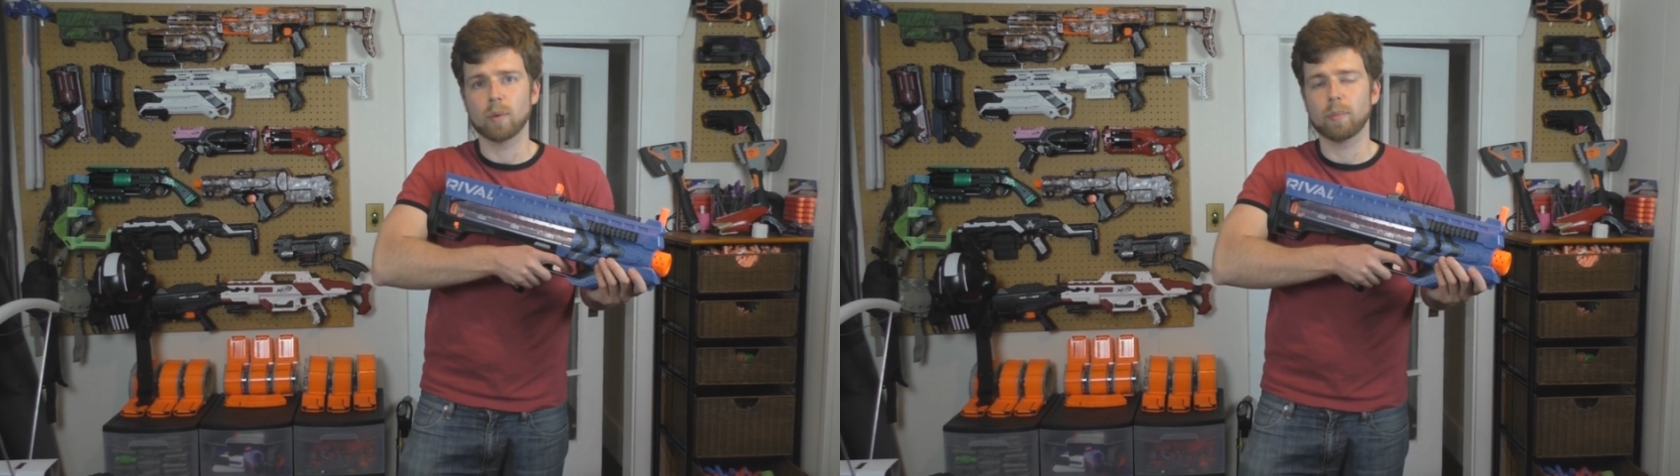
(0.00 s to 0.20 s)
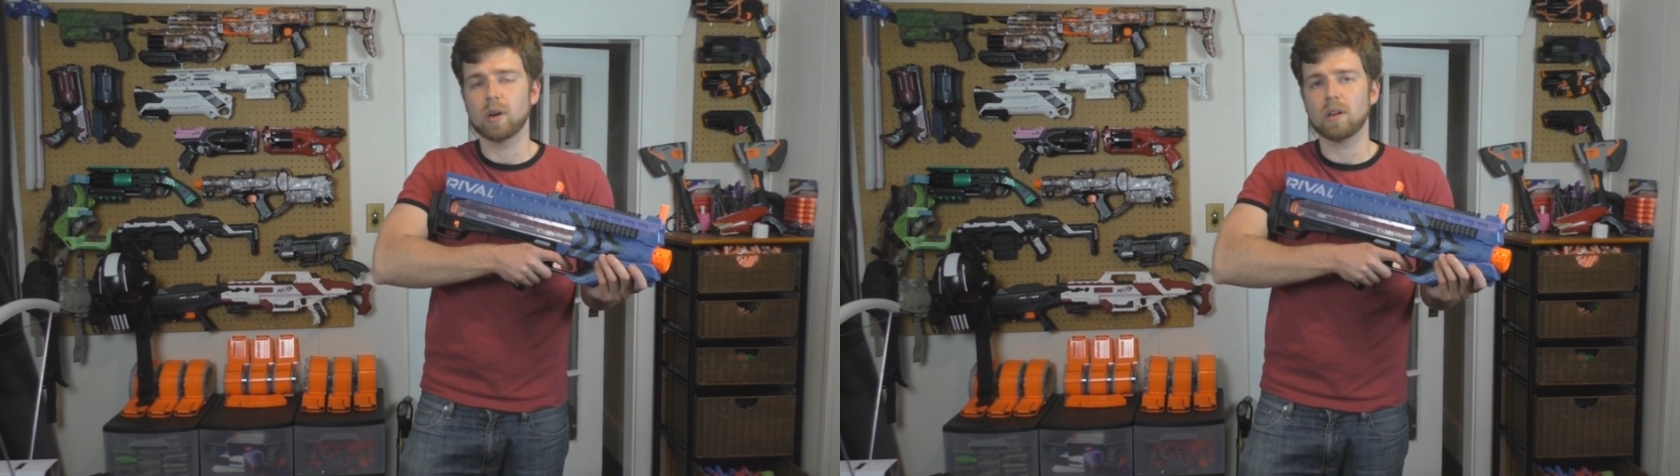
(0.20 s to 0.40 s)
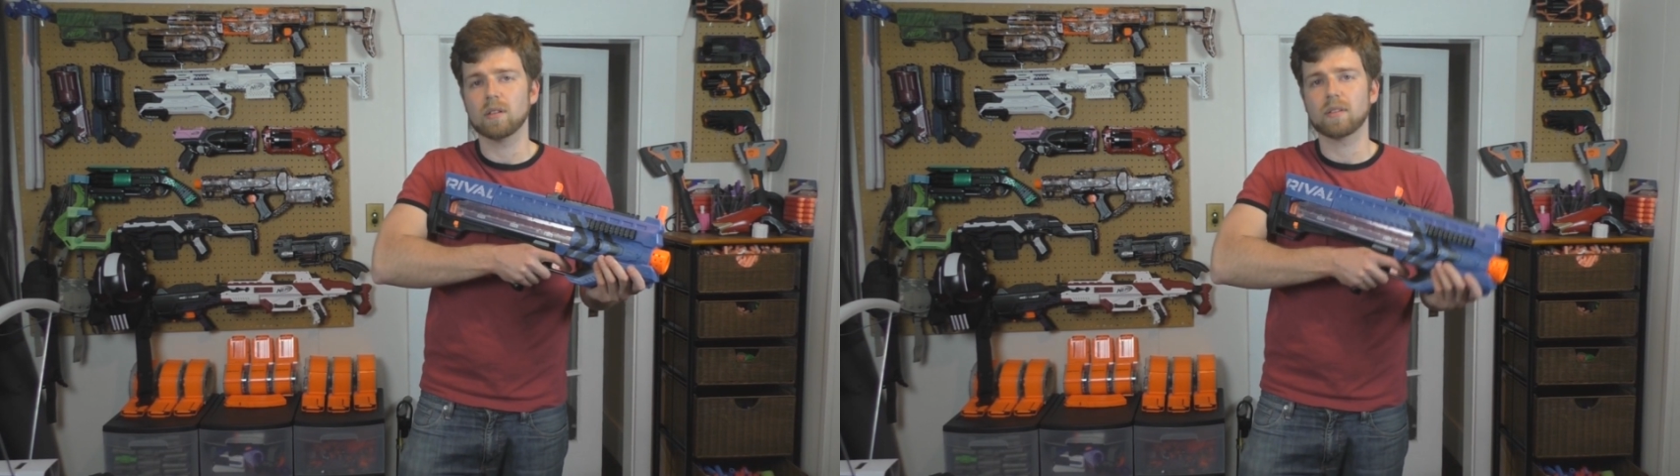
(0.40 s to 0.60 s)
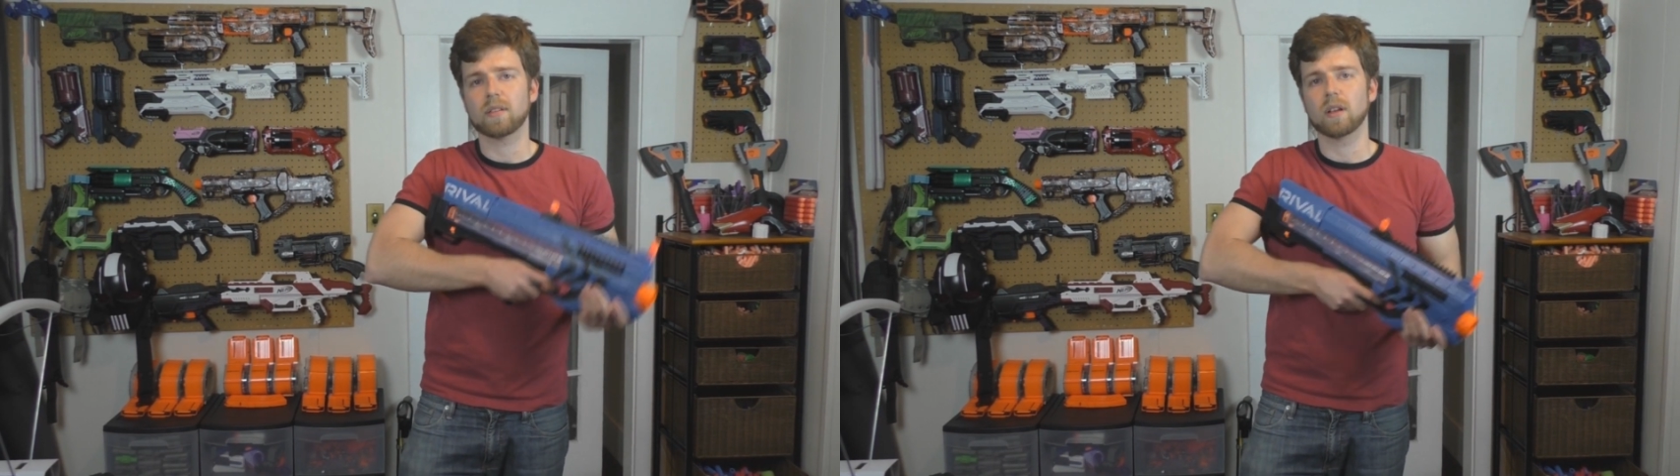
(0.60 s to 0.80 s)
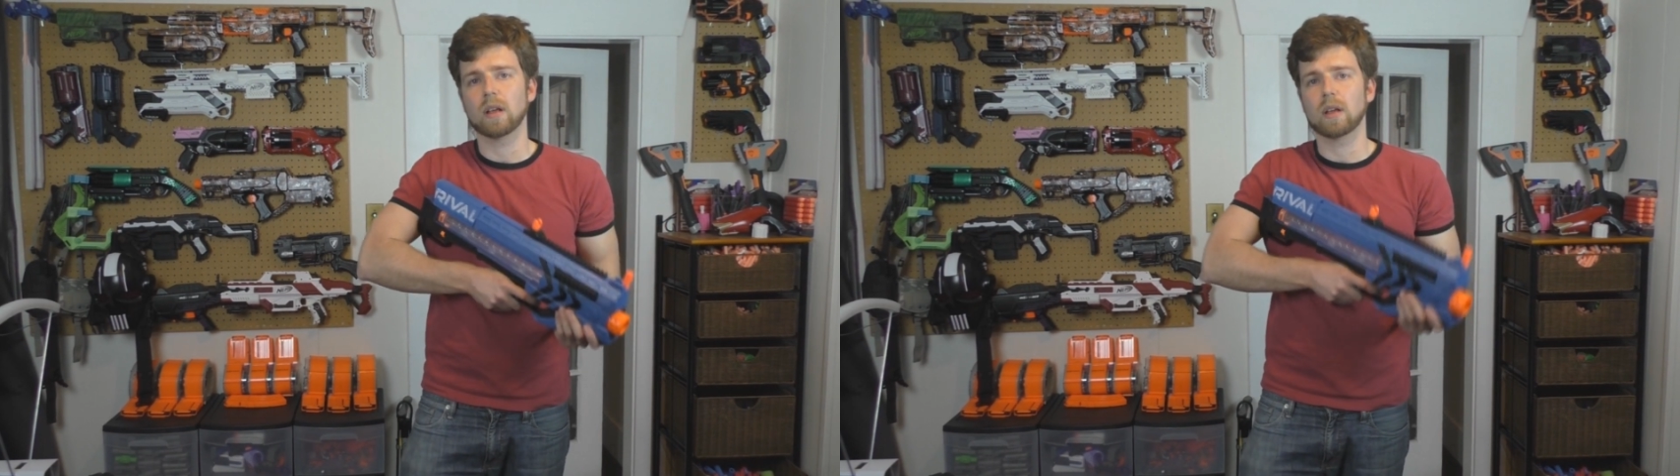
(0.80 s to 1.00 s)

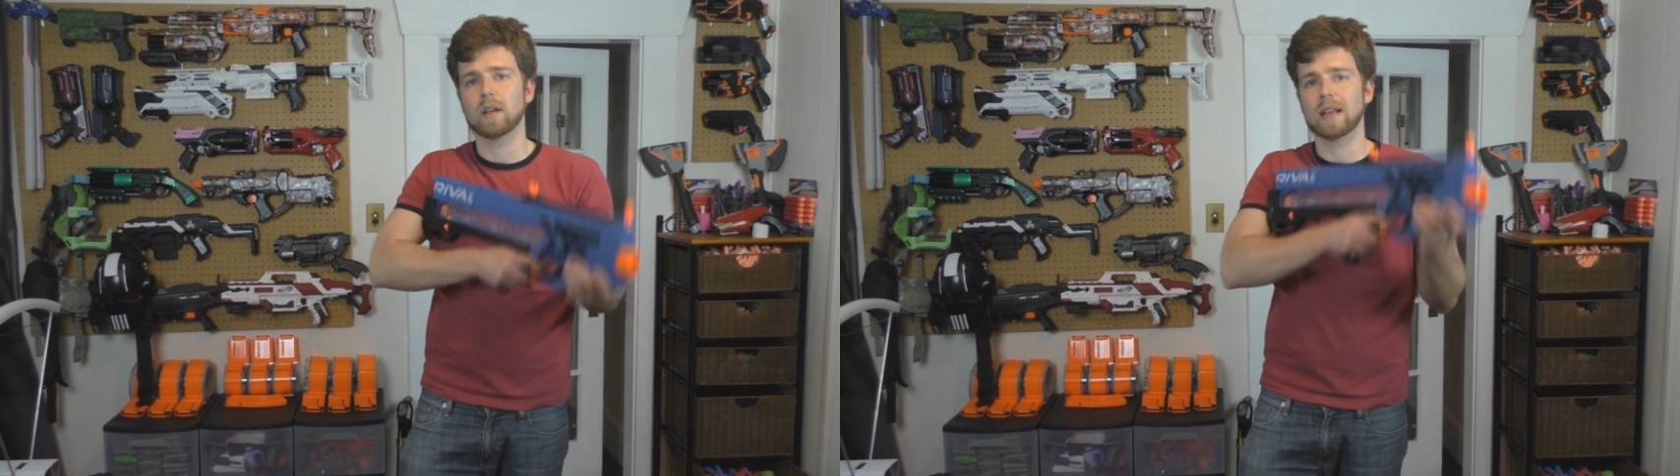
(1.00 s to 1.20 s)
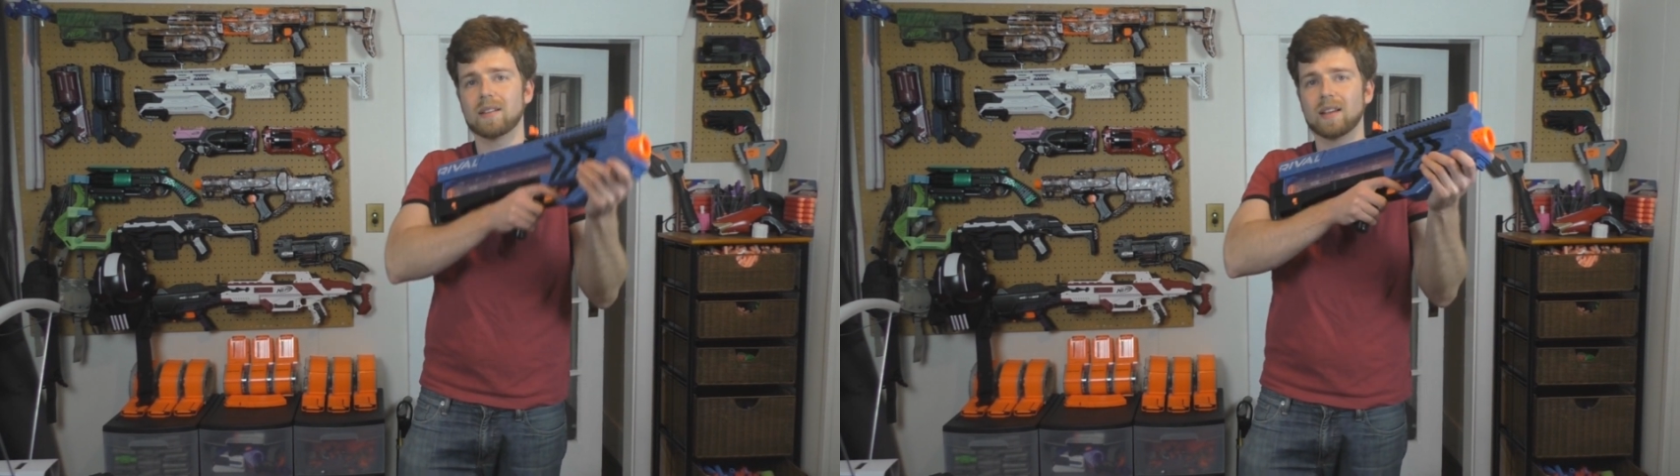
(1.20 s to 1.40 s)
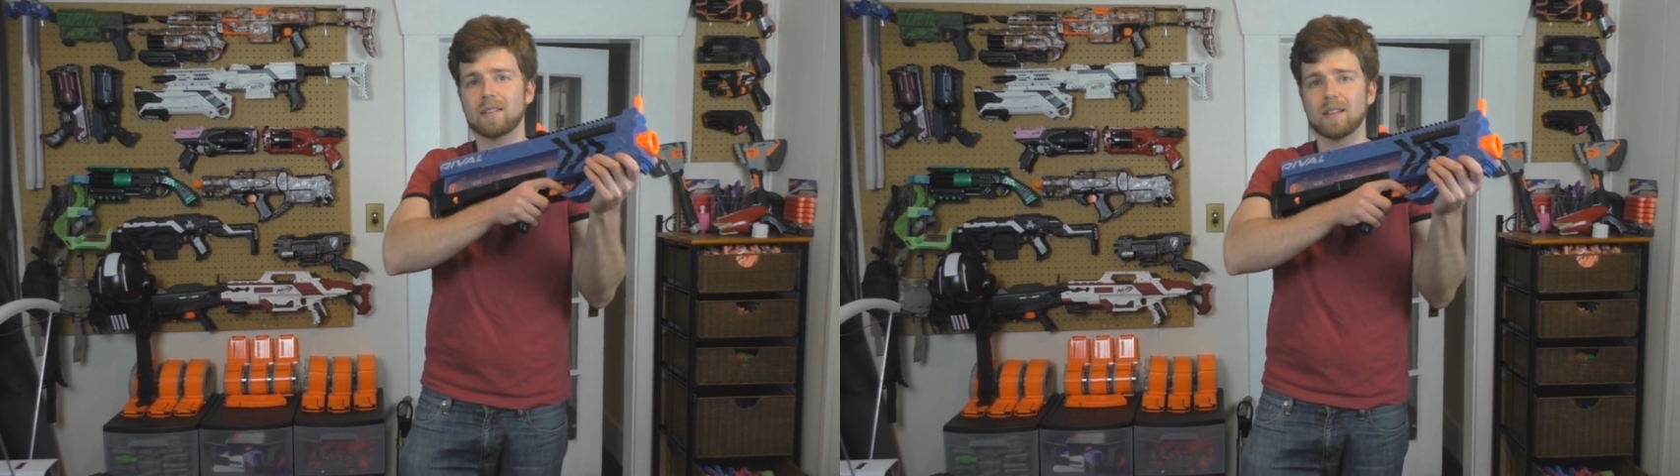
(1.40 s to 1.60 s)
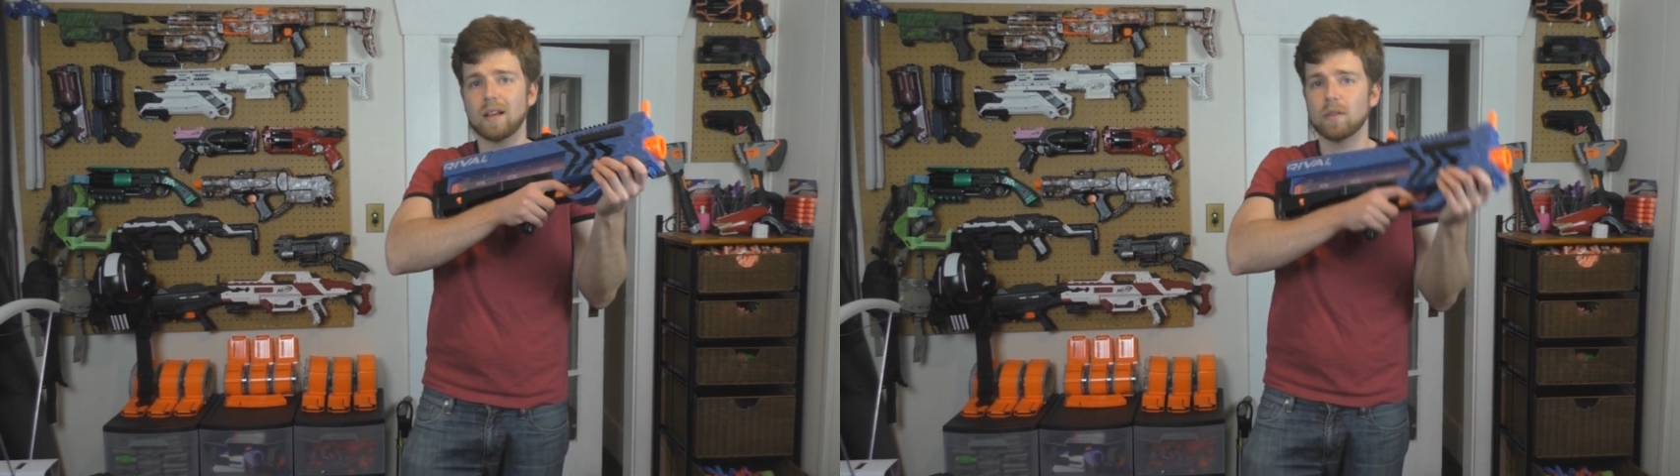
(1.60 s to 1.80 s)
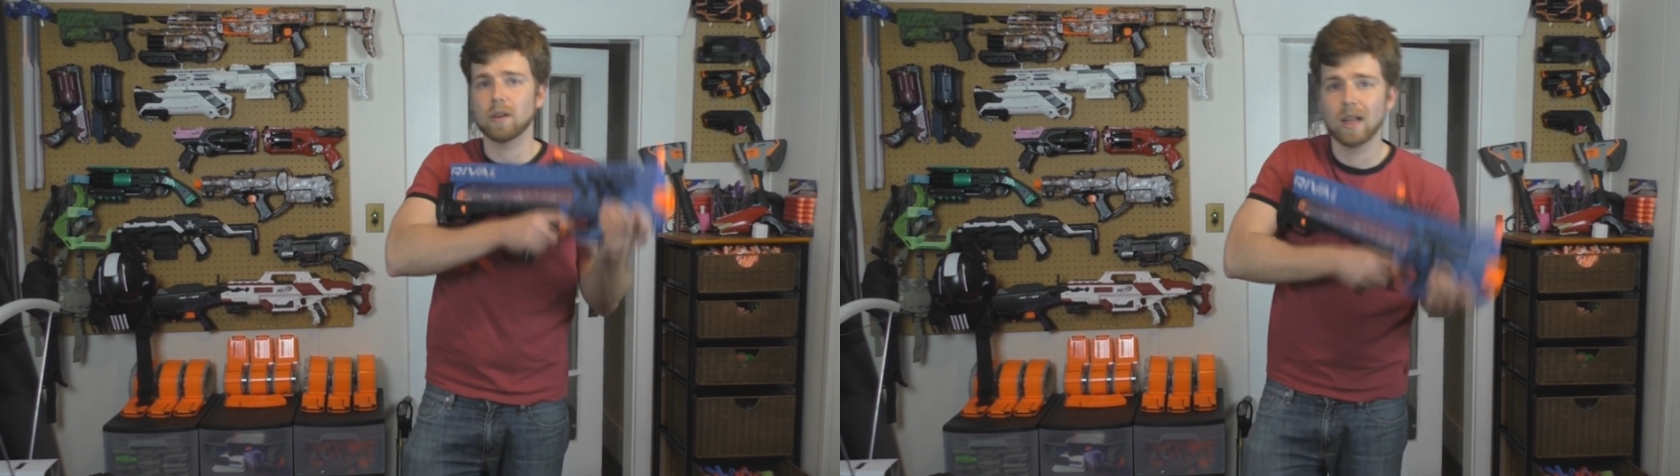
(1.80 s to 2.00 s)
balls and test it
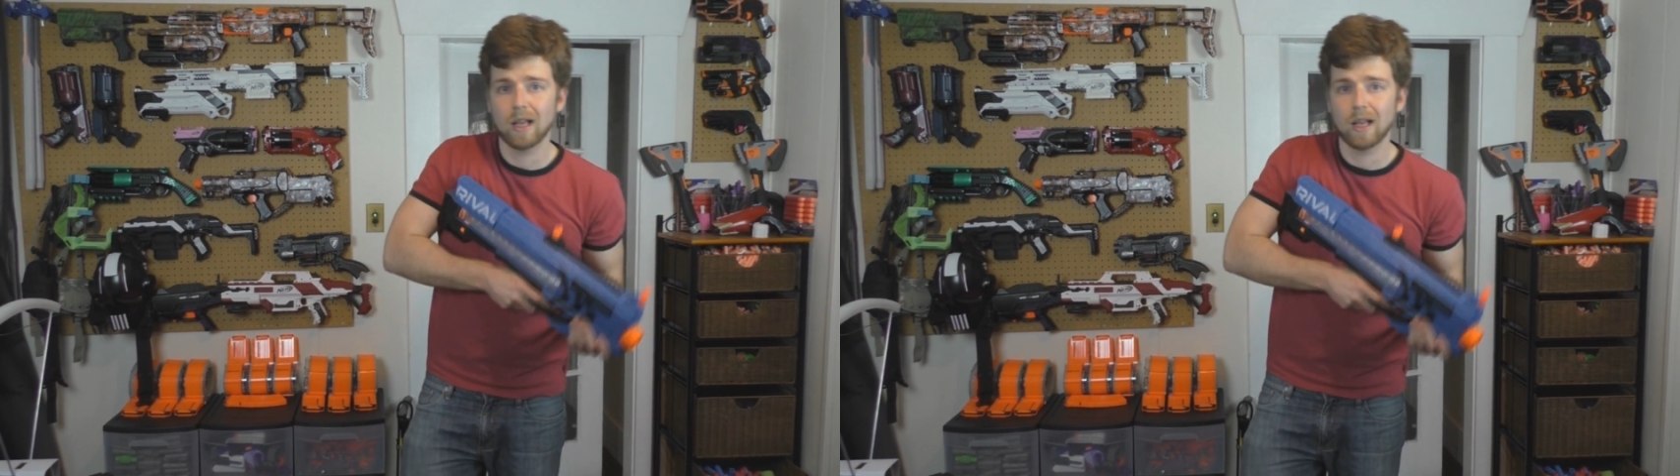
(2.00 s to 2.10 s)
out.